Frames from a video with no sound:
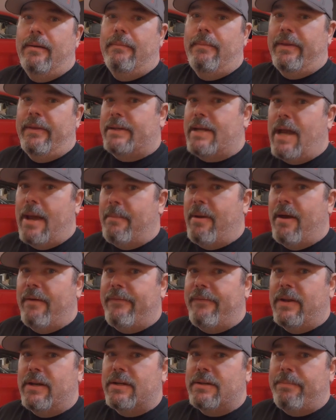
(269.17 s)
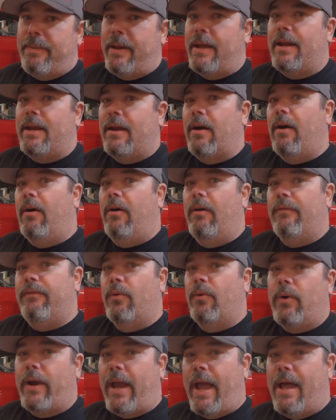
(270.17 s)
By the time I finished painting all
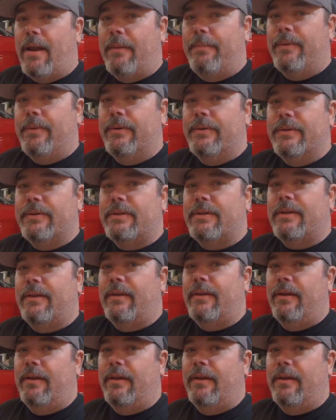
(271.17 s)
four calipers,